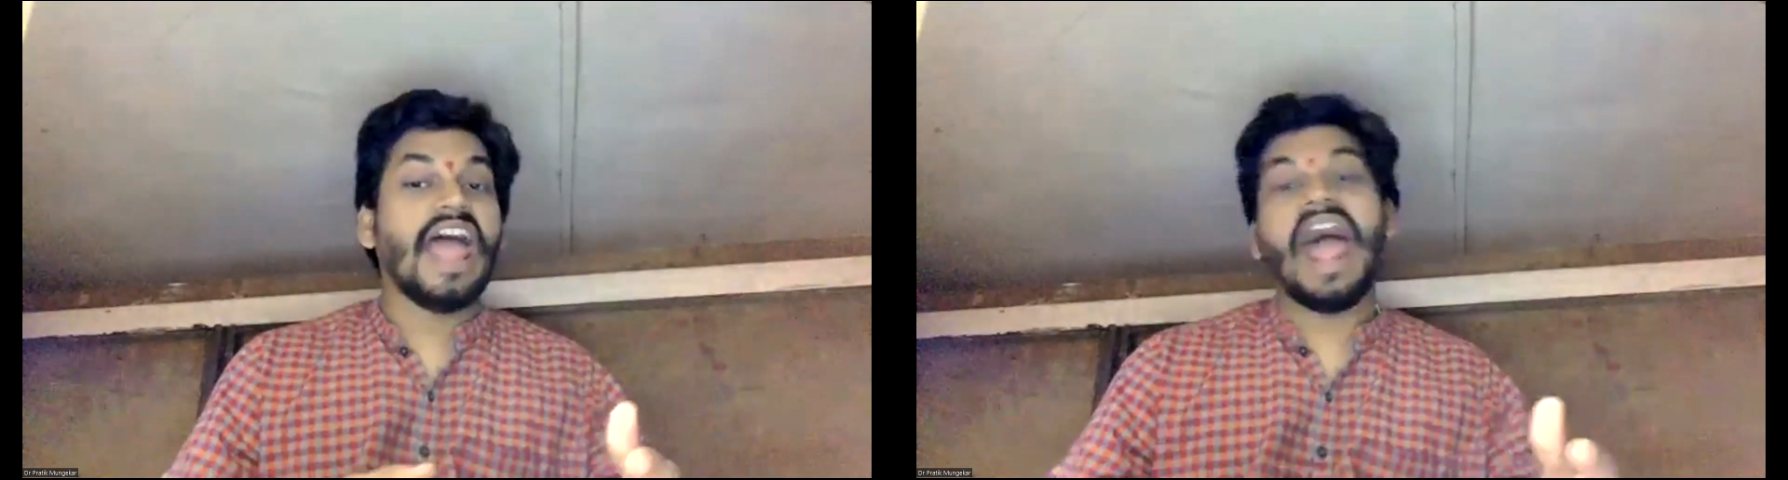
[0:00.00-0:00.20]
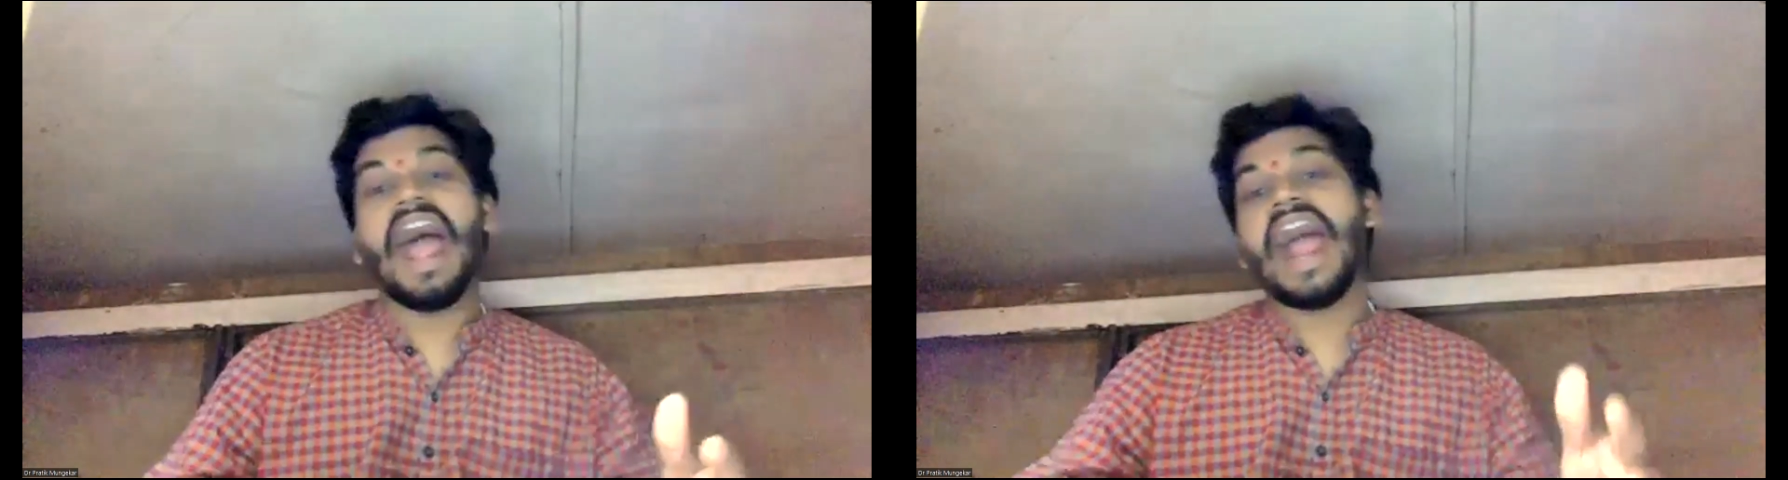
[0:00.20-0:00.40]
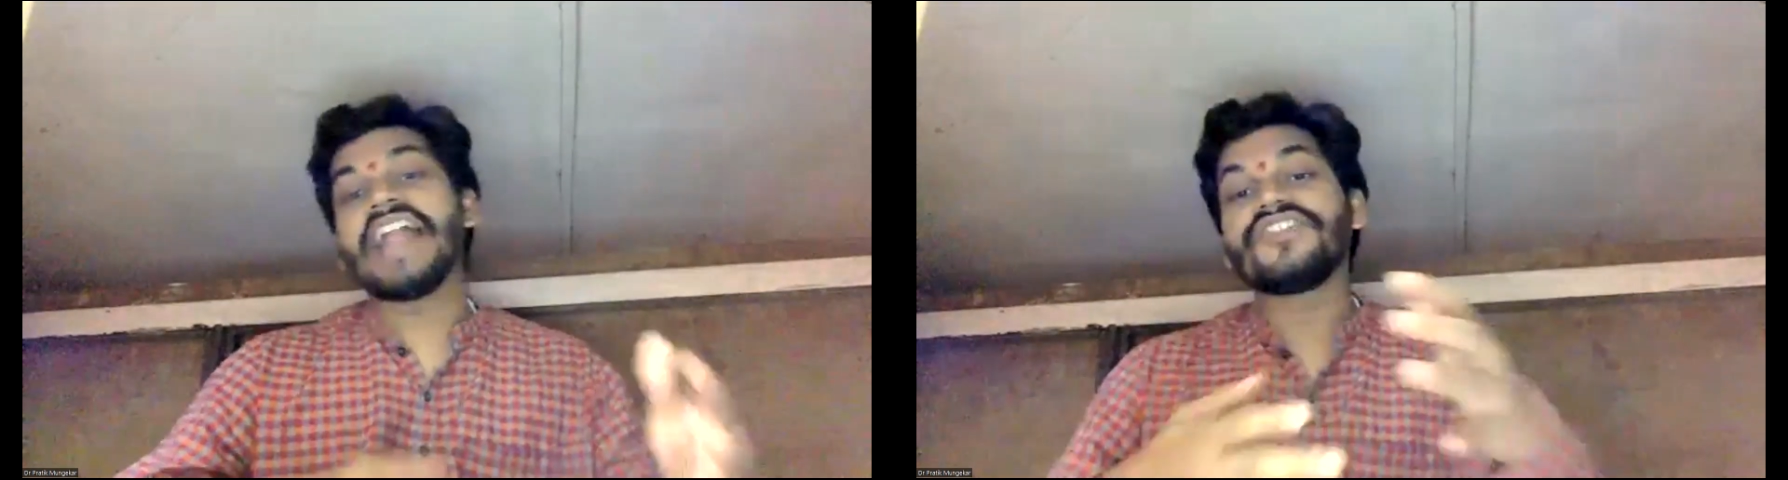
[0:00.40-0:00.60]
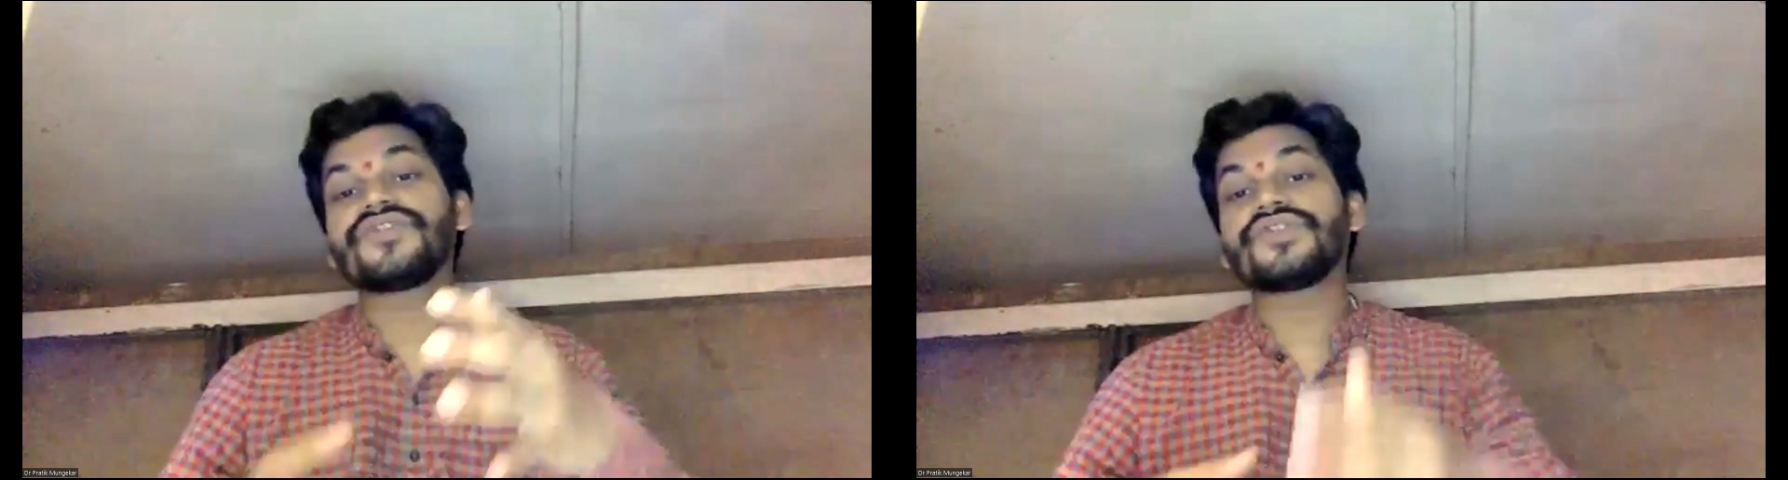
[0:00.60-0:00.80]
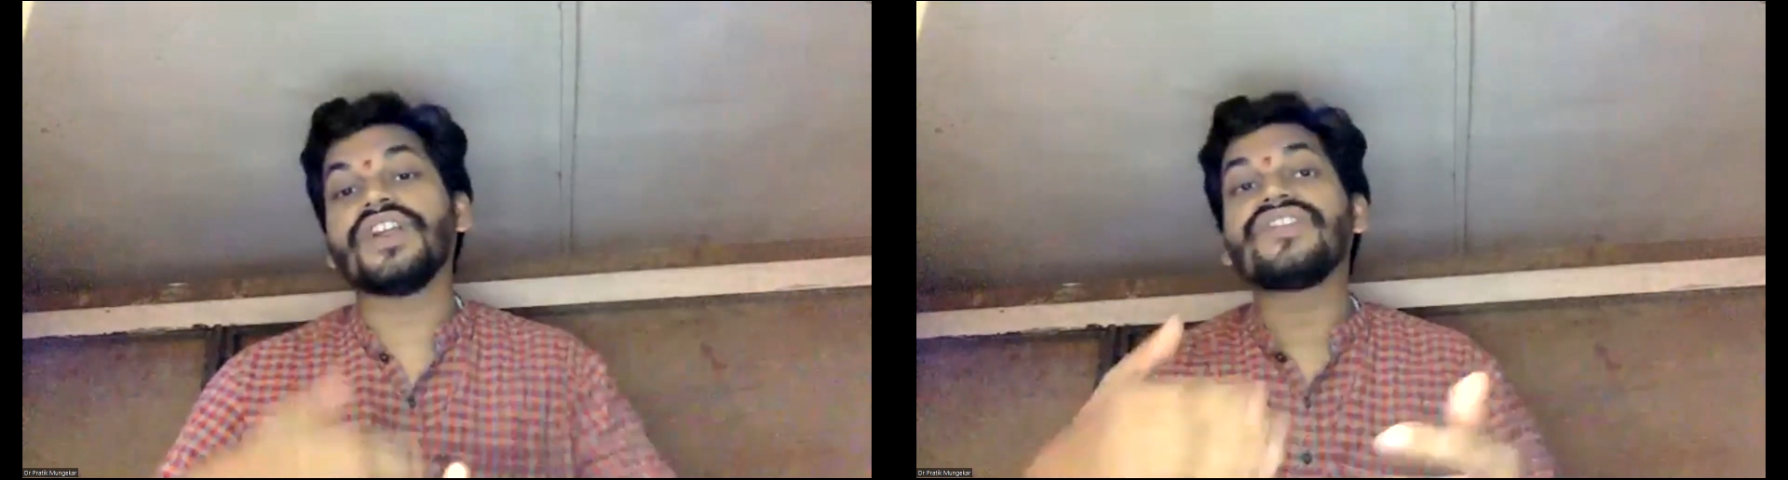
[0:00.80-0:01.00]
and
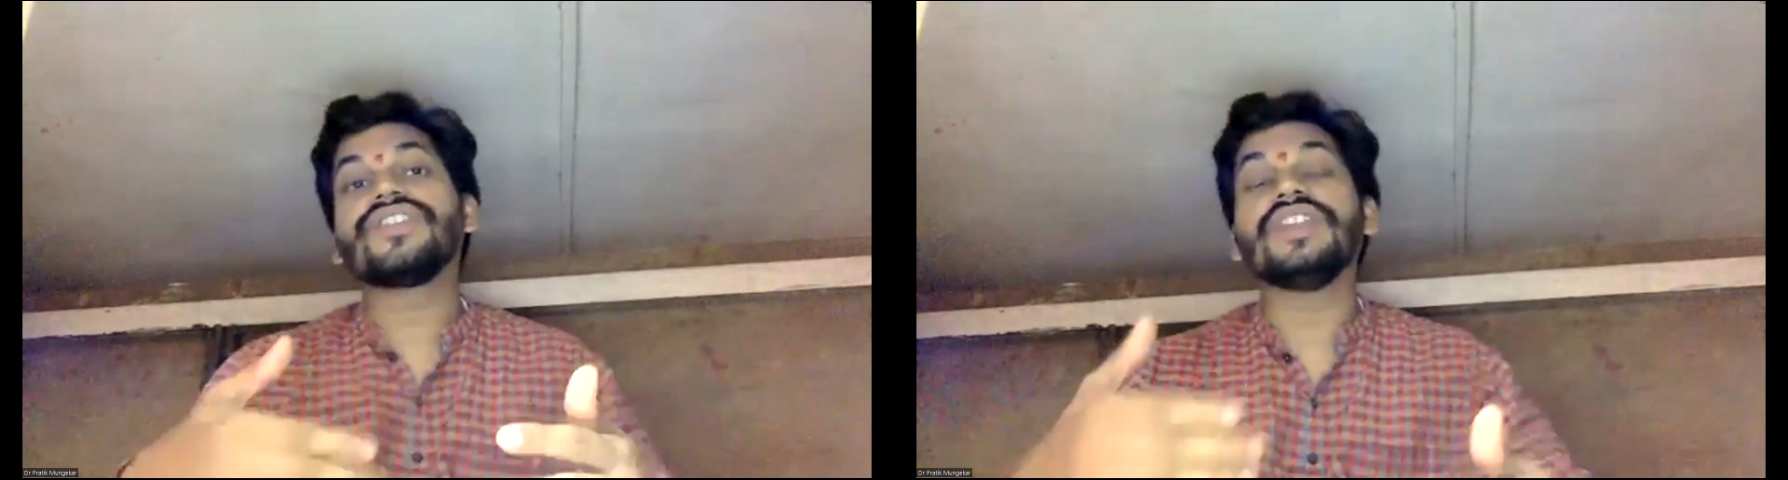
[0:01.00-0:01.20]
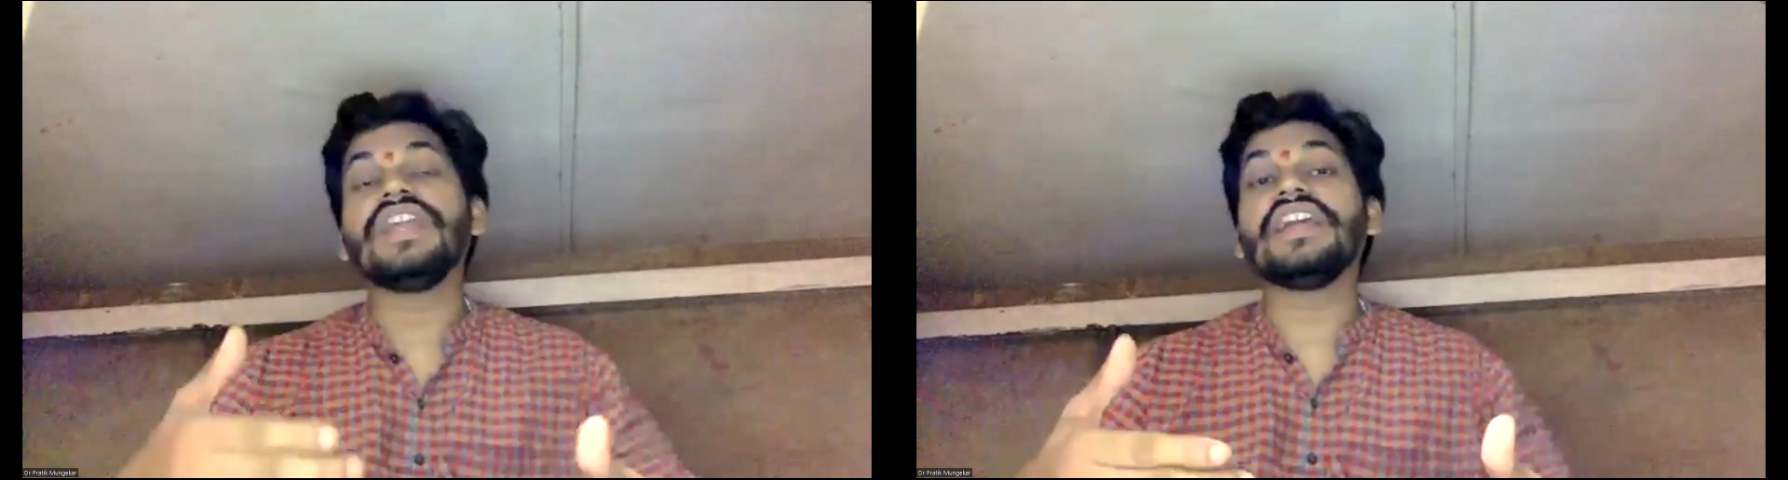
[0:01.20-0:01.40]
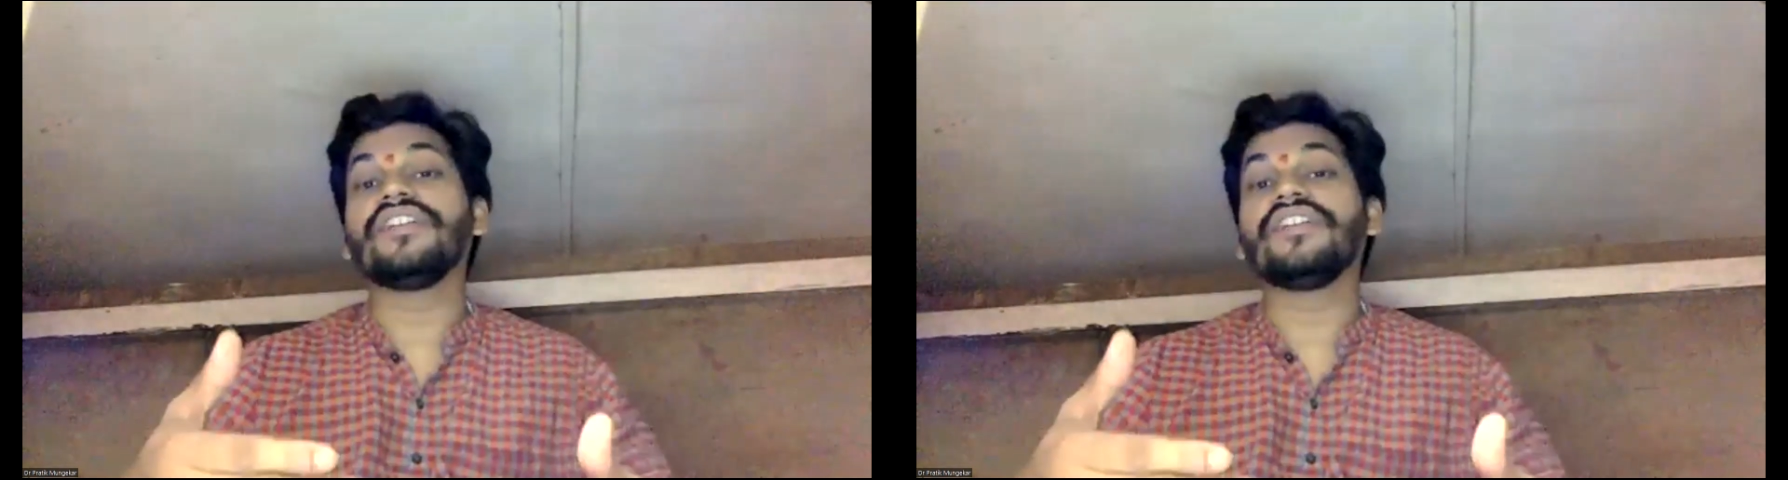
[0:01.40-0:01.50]
strengthening